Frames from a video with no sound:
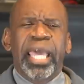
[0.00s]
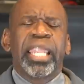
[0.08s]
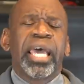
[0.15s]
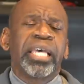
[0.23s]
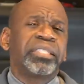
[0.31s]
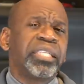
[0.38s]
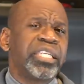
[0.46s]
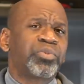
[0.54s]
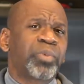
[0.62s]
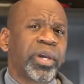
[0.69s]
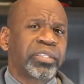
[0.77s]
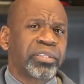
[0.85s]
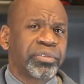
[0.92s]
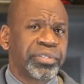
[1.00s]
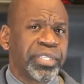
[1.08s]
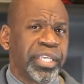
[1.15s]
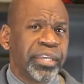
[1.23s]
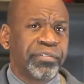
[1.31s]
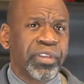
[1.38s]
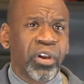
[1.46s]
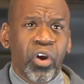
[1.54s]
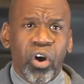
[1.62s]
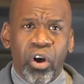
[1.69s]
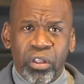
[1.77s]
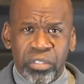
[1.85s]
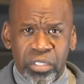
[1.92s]
And as these wrestlers give their
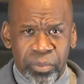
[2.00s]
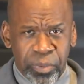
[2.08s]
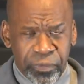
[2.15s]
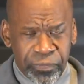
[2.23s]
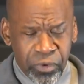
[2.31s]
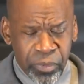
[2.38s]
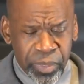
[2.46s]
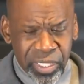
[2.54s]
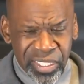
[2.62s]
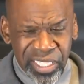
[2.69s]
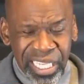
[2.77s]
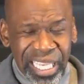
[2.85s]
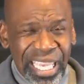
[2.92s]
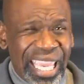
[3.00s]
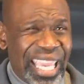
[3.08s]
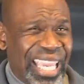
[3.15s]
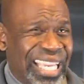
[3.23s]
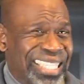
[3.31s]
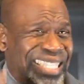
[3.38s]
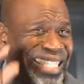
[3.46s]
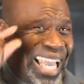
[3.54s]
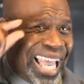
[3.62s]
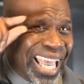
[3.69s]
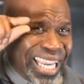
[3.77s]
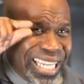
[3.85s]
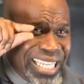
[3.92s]
all to the performance, a
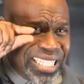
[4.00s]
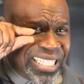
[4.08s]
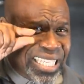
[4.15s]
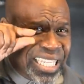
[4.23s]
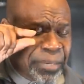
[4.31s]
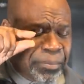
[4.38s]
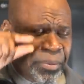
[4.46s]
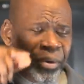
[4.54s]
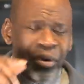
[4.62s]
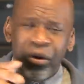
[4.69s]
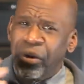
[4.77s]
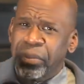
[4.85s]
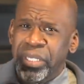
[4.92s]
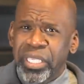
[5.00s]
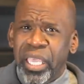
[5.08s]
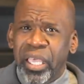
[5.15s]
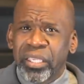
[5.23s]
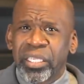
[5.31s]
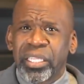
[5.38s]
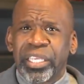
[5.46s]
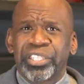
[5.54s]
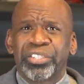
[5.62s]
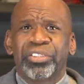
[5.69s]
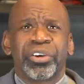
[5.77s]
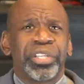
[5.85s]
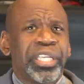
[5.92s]
tiny slip or
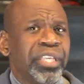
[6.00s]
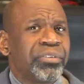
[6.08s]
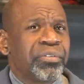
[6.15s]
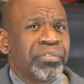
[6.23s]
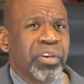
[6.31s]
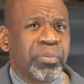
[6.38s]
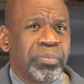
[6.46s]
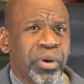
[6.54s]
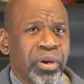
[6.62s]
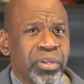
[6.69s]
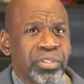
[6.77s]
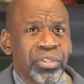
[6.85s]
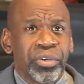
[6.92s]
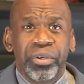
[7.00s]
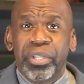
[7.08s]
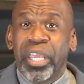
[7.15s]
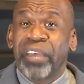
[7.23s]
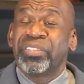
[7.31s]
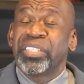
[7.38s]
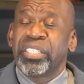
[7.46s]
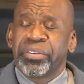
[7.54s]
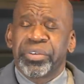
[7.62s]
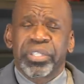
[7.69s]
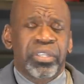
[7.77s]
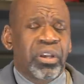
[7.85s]
miscalculation on either of their parts could have serious